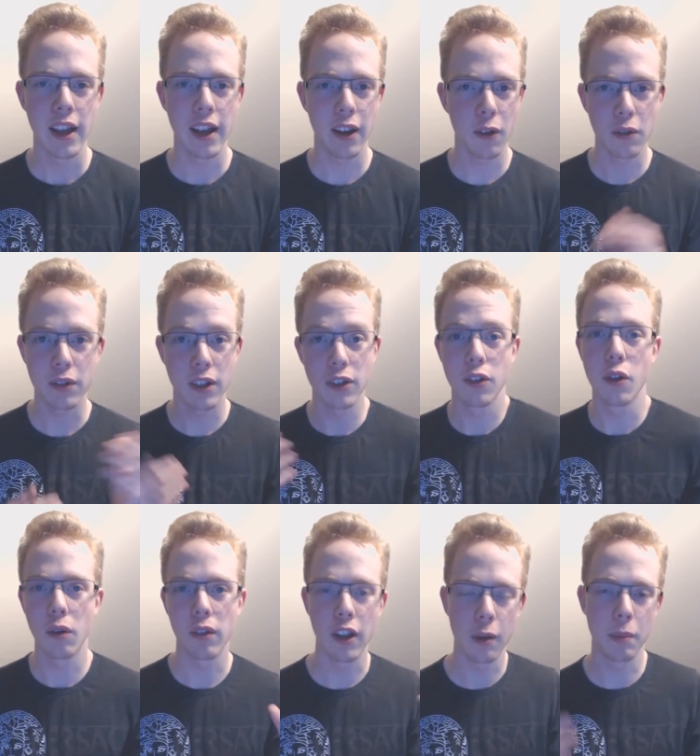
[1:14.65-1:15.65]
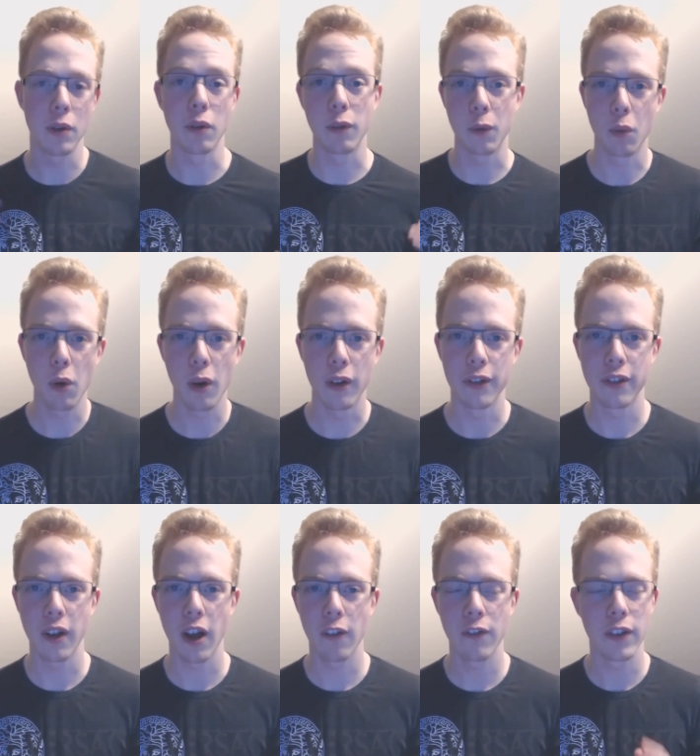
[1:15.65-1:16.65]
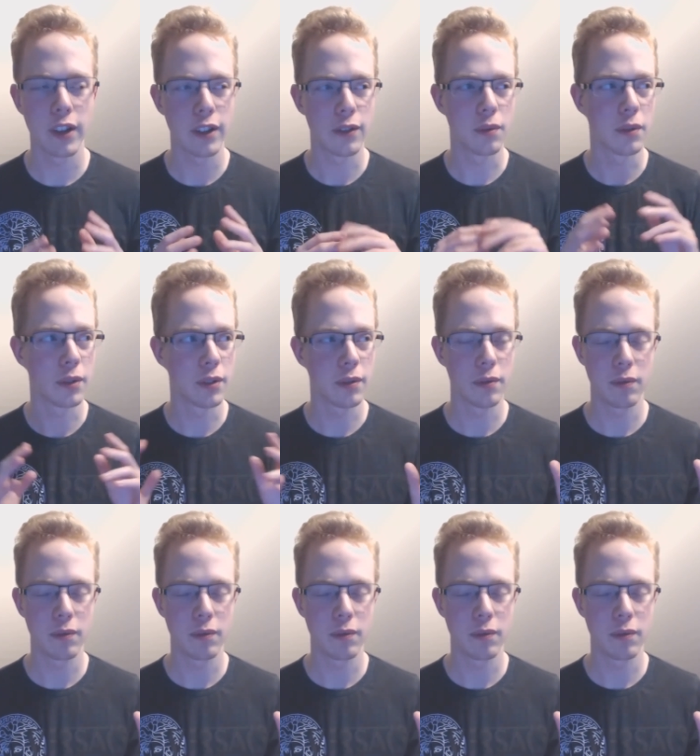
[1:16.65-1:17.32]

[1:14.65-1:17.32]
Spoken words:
and also get to know a little bit of the worlds. I think that